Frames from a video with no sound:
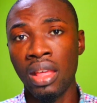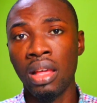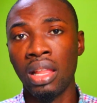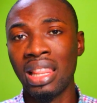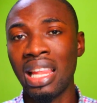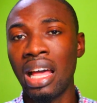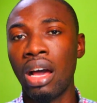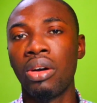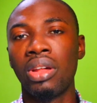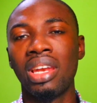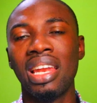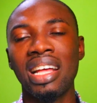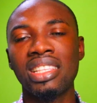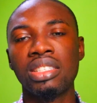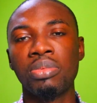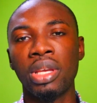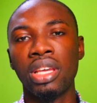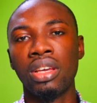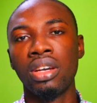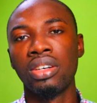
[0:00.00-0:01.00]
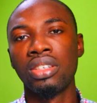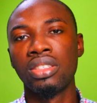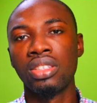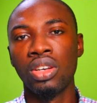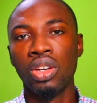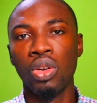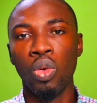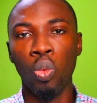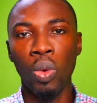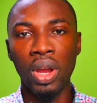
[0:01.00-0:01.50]
Now, that's because
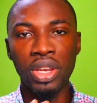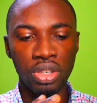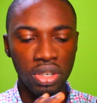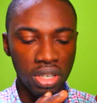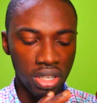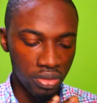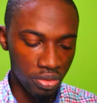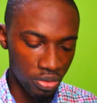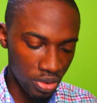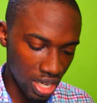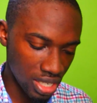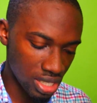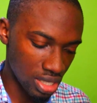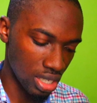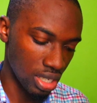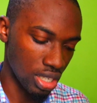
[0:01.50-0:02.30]
when you invest